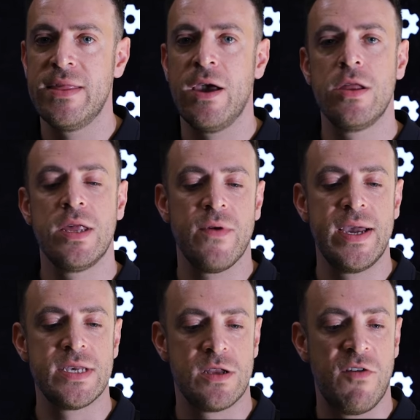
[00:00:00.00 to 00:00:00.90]
The only
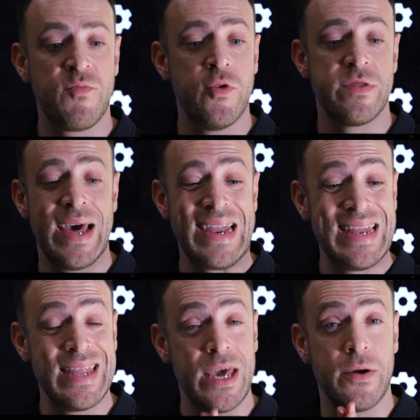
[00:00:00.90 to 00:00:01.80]
reason I've put that
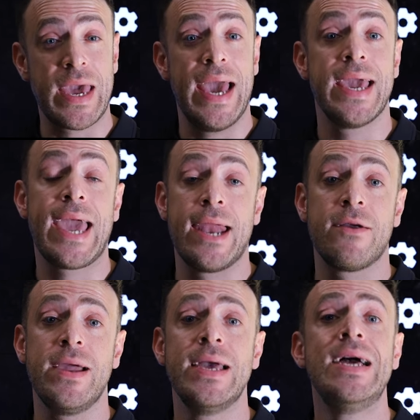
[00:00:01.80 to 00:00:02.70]
in the okay
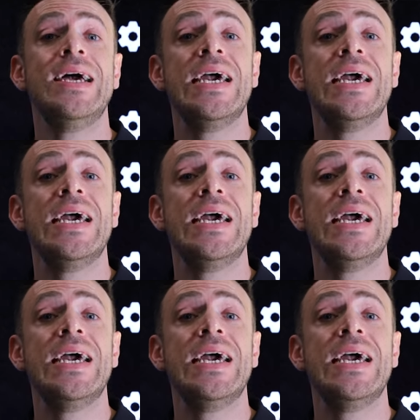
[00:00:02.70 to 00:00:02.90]
category